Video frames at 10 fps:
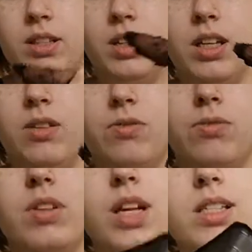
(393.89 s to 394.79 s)
Leave,
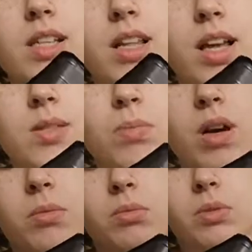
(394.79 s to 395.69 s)
I'd say that's
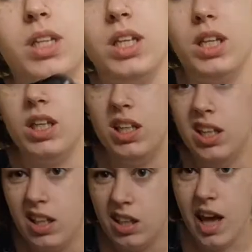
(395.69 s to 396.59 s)

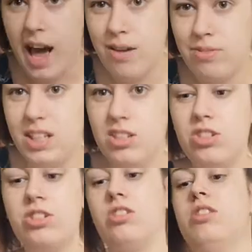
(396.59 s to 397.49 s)
probably half an
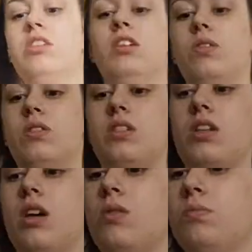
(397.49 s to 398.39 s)
inch or
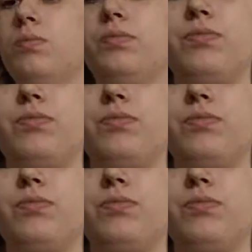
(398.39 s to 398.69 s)
so.